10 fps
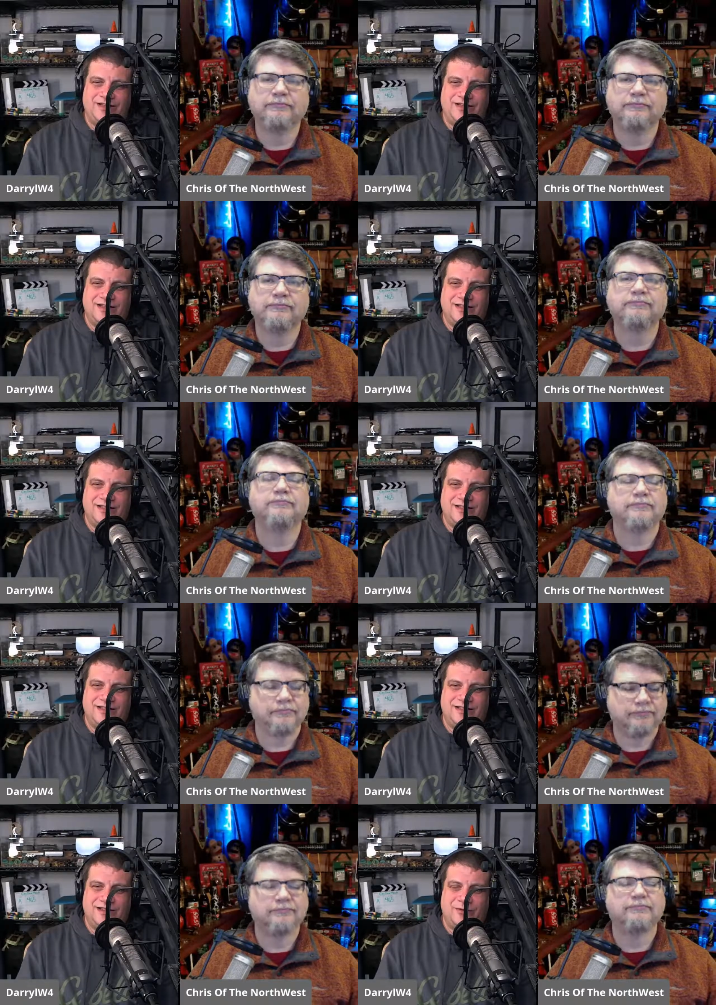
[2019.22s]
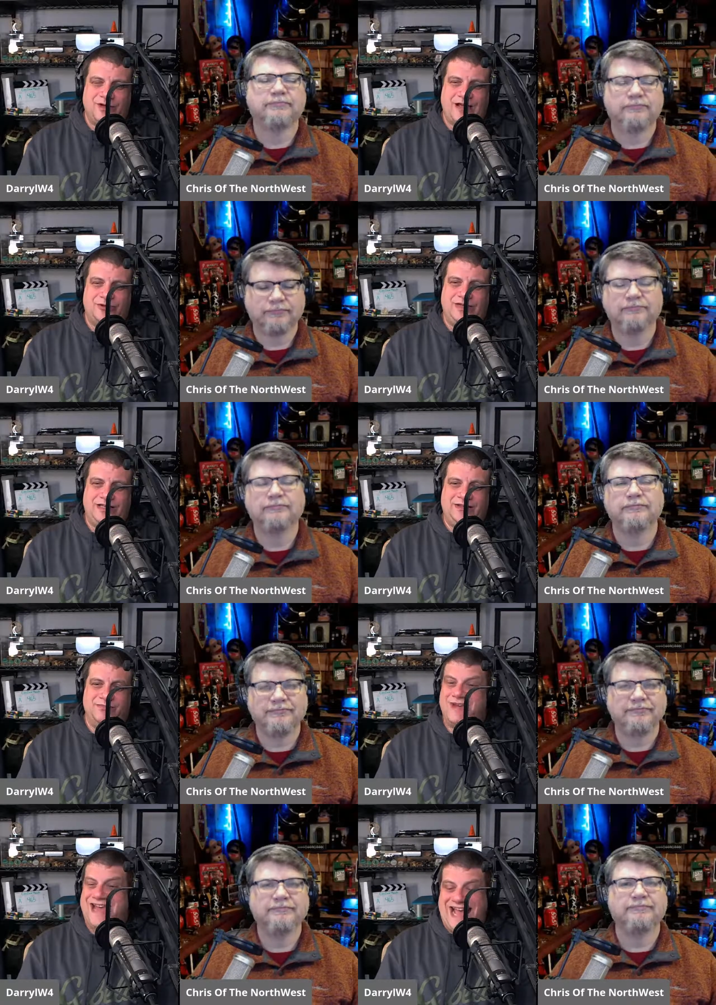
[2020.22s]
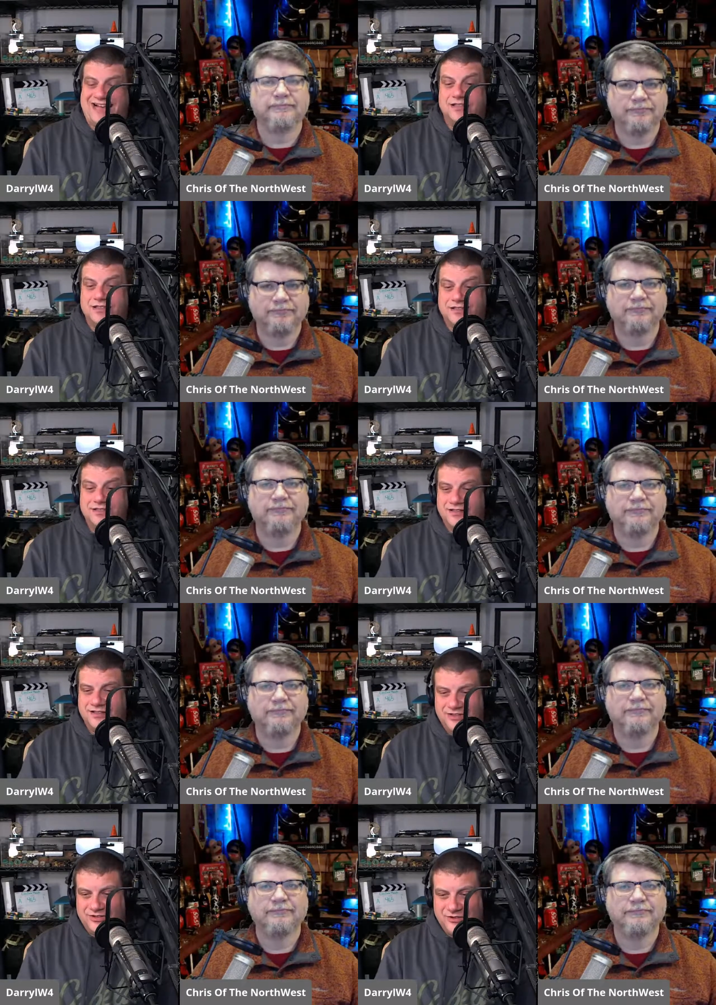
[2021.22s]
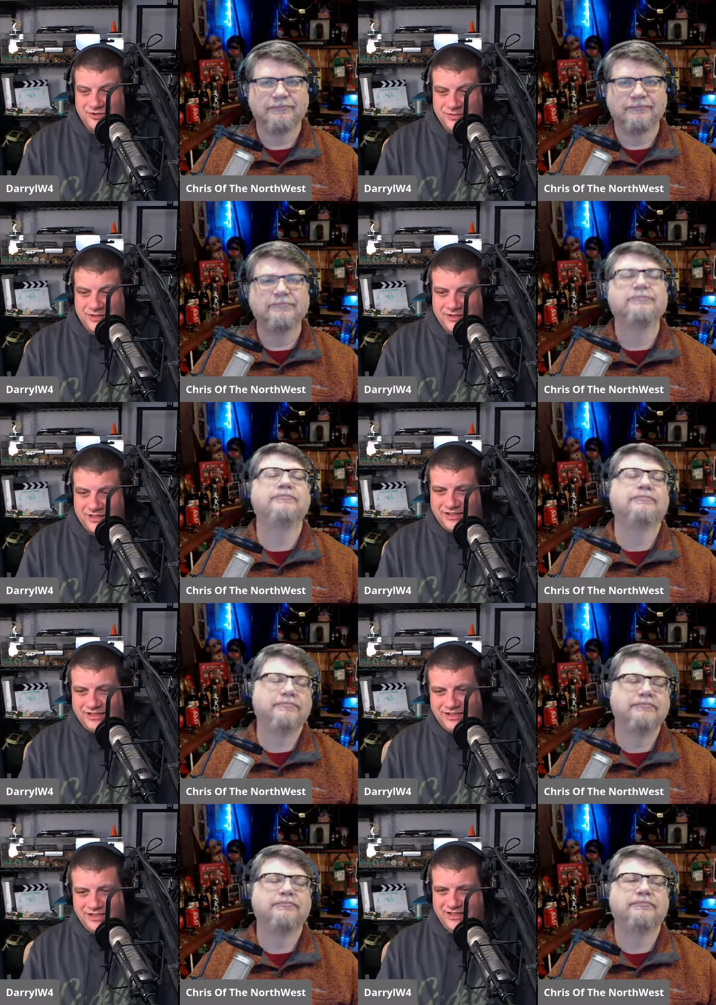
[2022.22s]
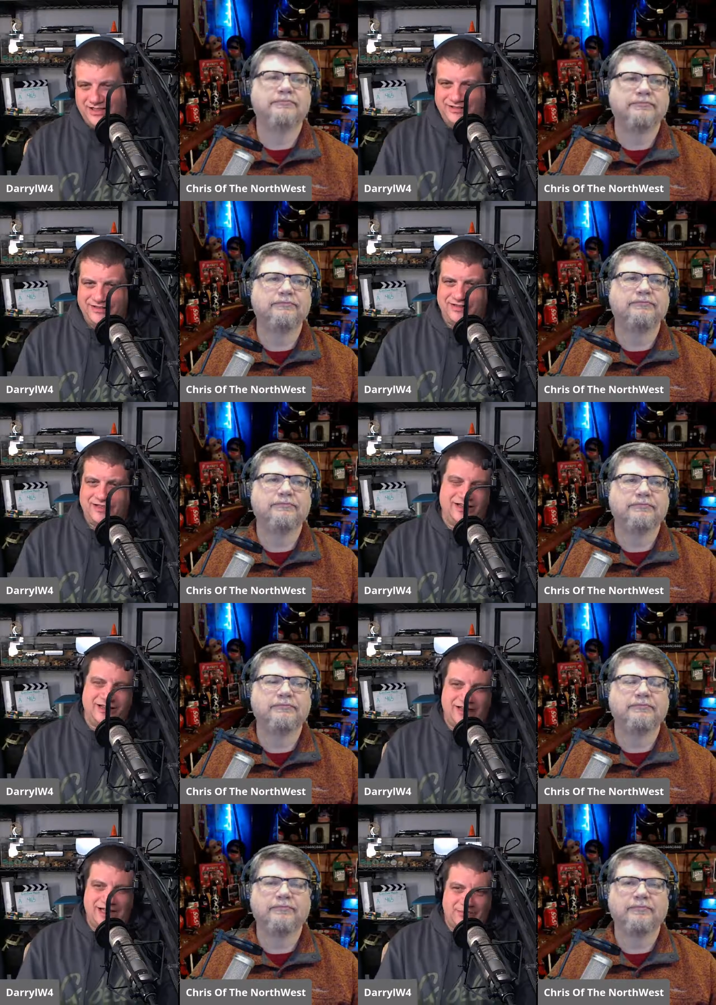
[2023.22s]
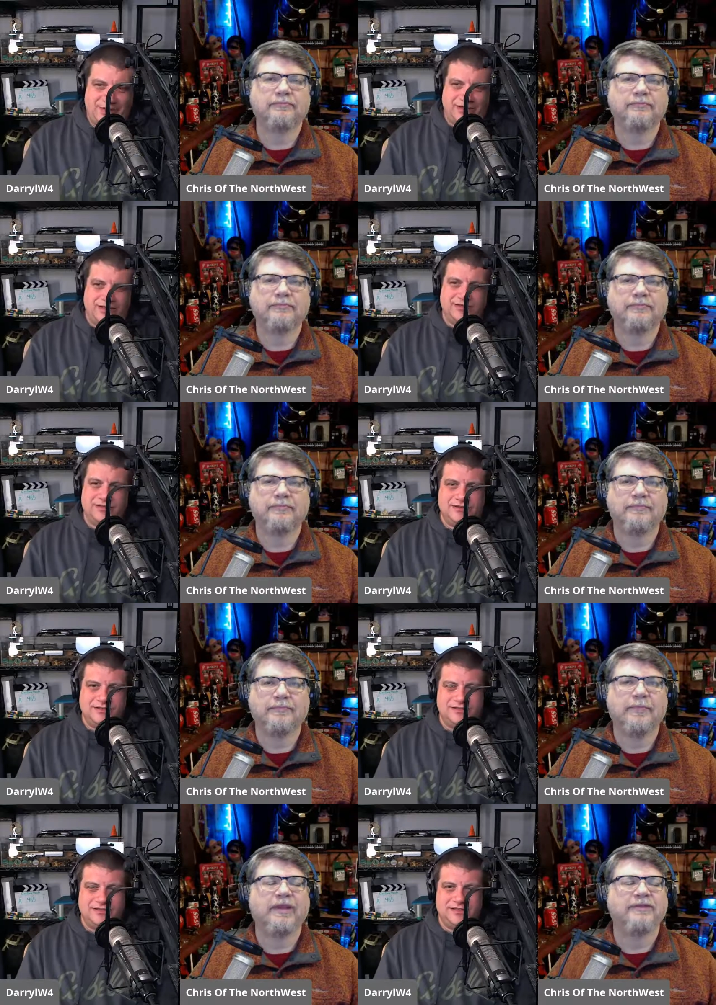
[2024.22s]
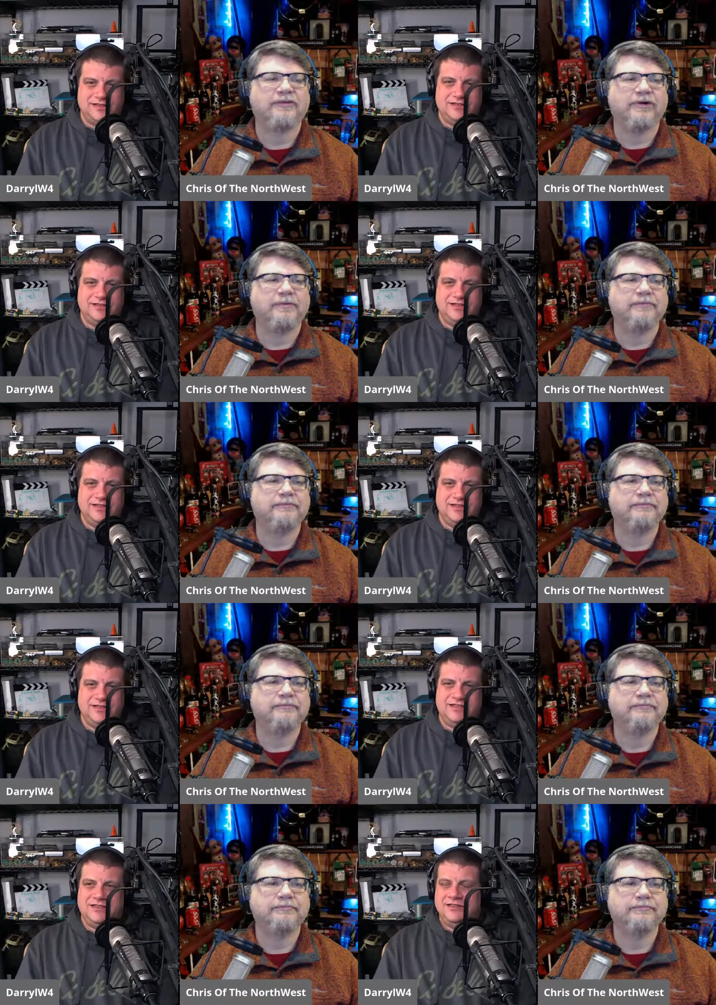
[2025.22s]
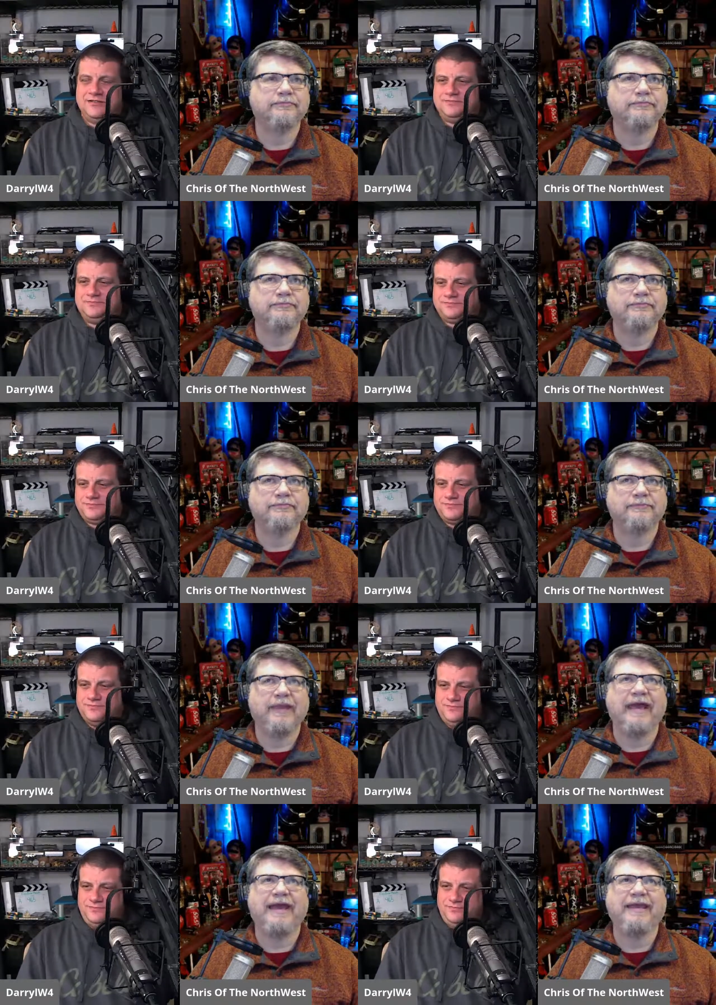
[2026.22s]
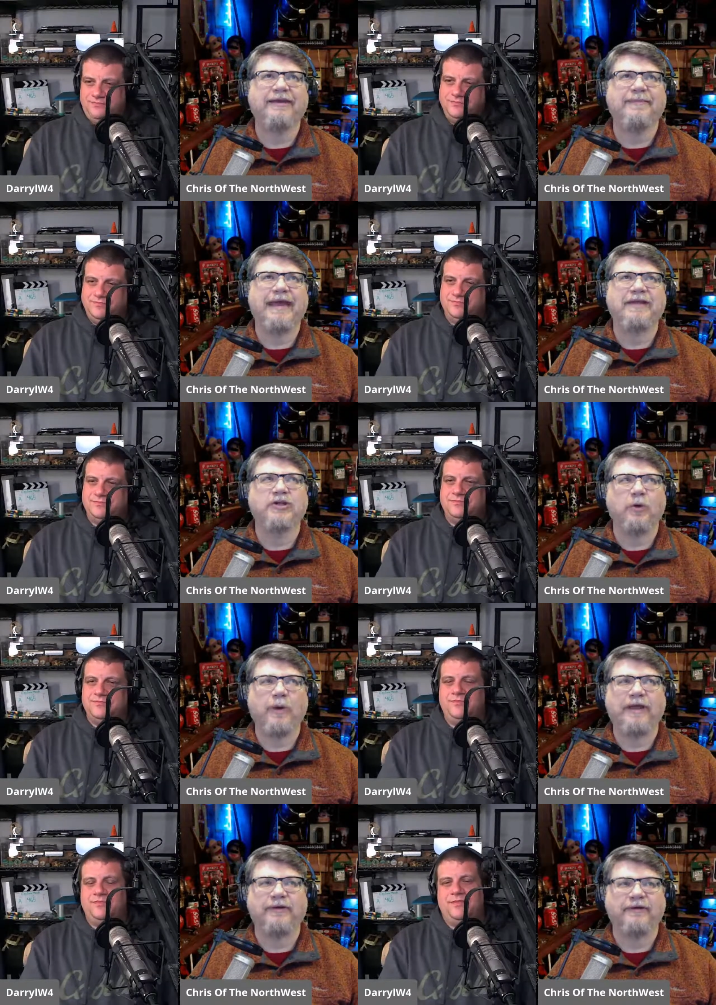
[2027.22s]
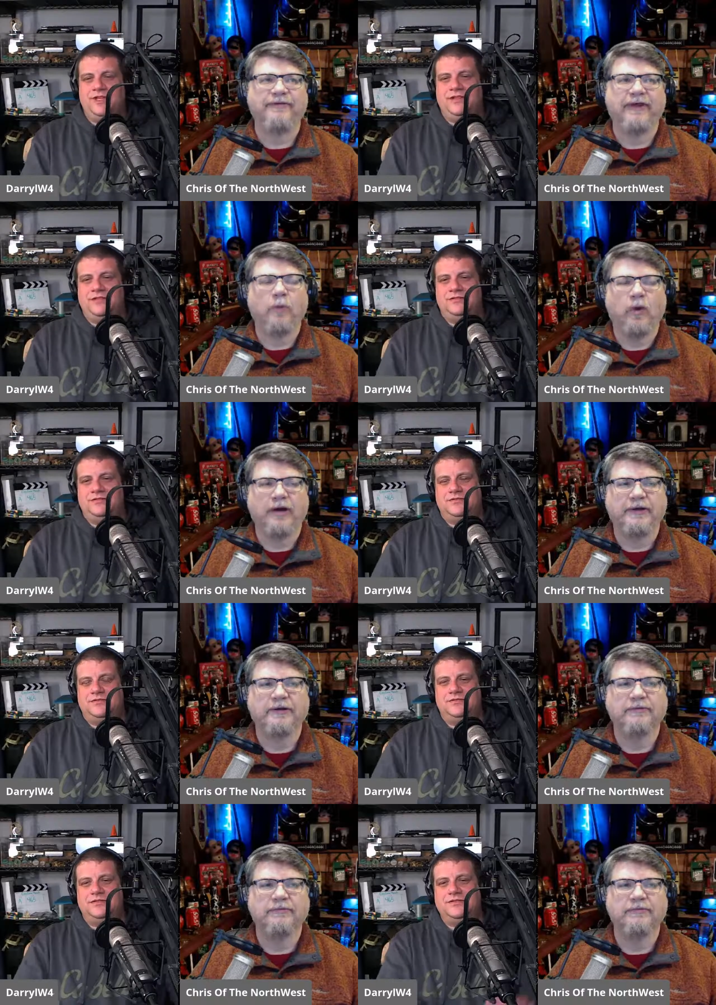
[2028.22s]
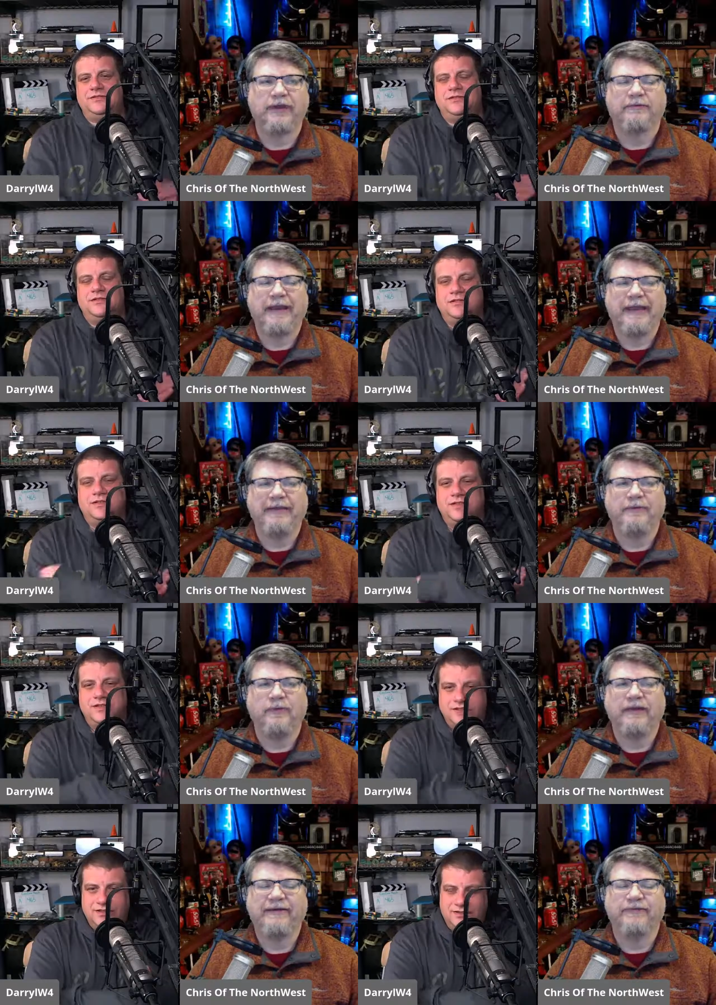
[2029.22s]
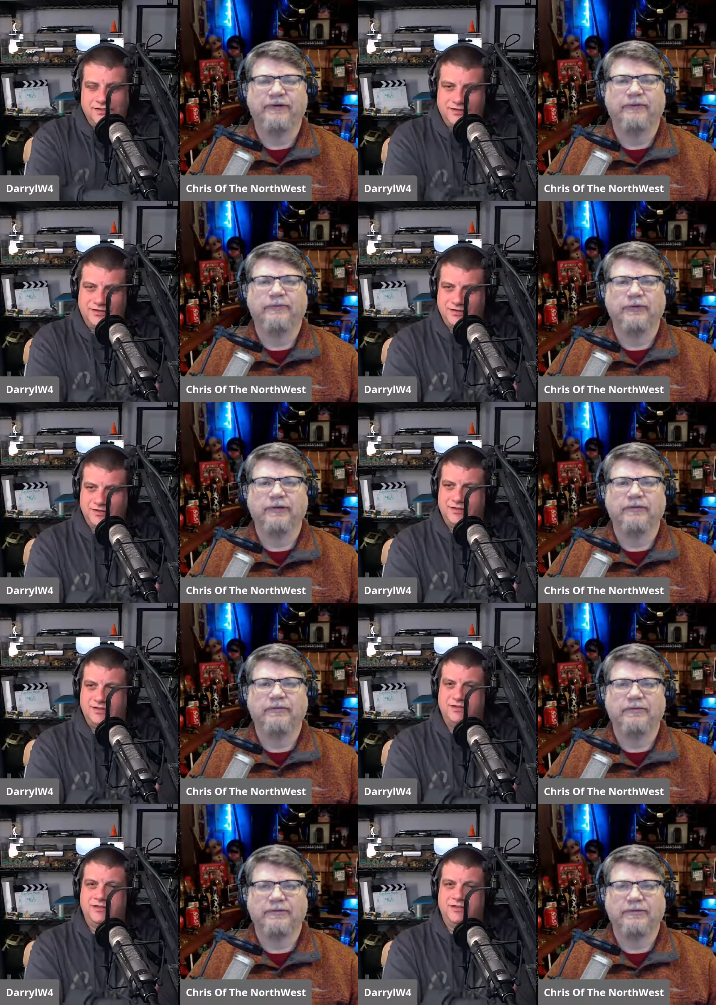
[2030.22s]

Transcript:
Speaker 1: on it that would actually impact its mm. usability mm. isn't likely that big
Speaker 2: that's true yeah i can imagine a weather event water you know rain whatever would